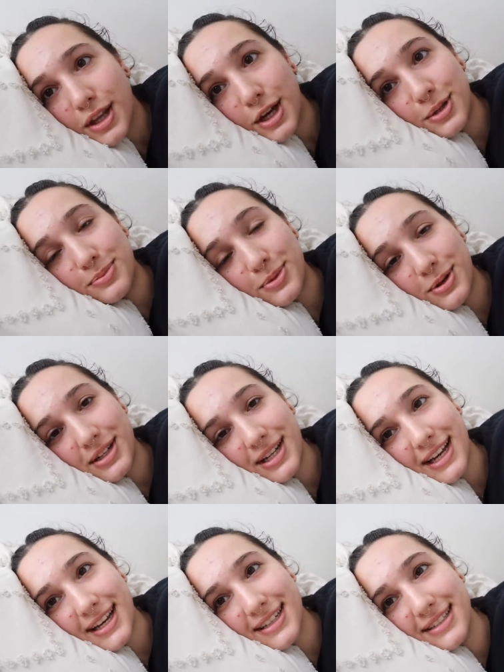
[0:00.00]
Good
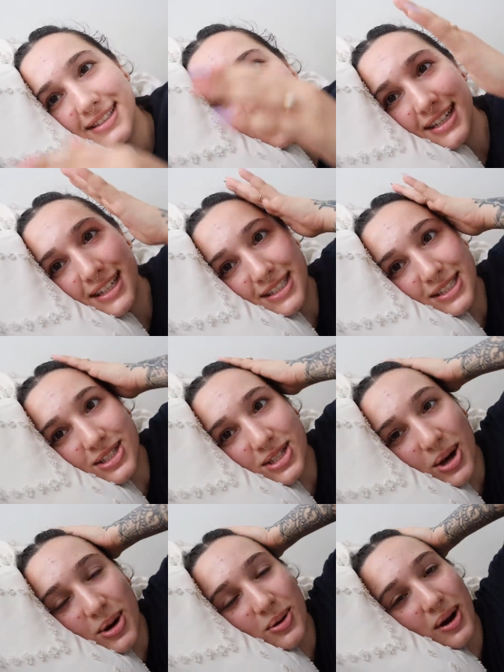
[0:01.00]
morning.
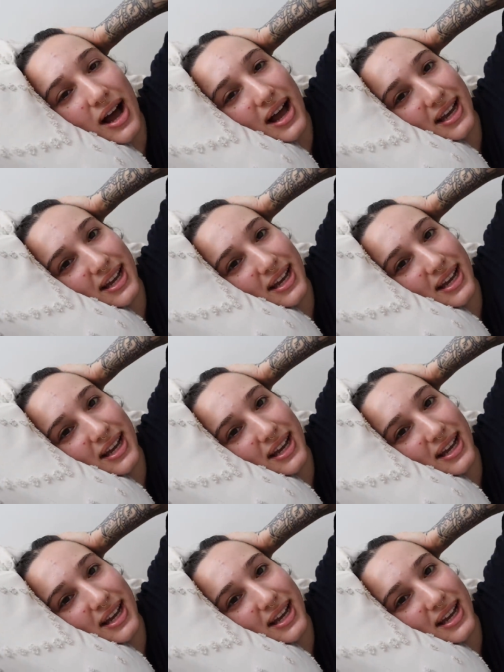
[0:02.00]
So I